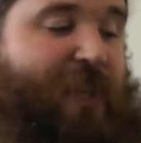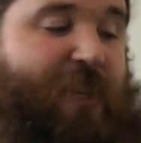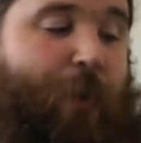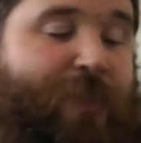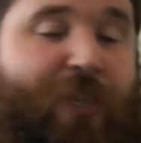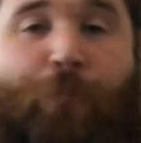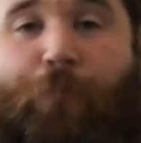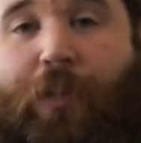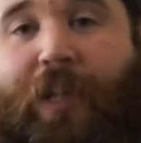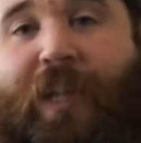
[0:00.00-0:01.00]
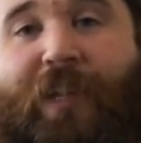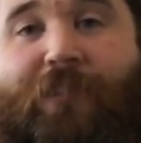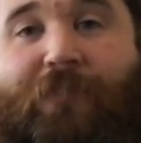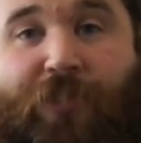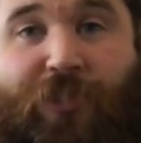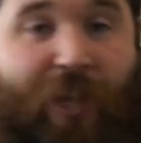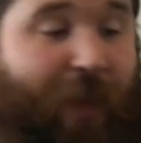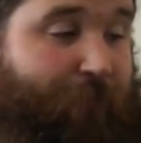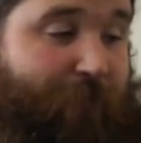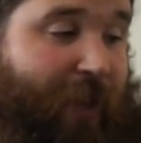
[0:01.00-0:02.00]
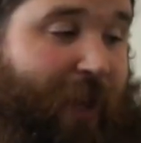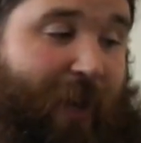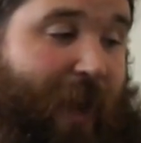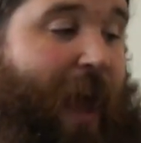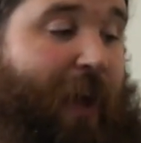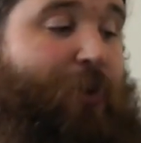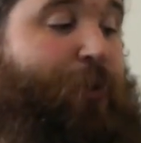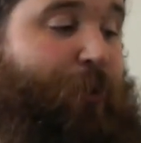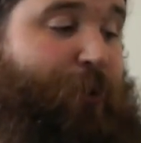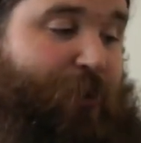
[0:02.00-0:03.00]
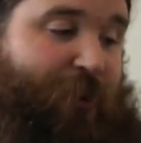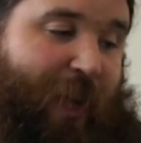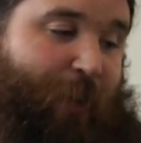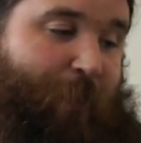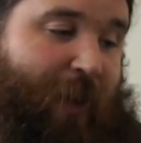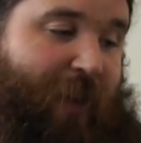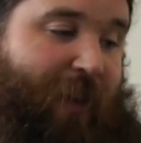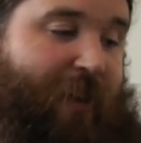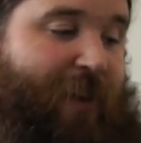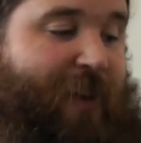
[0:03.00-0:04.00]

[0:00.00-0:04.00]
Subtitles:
So it's a complete shift in chord shape here.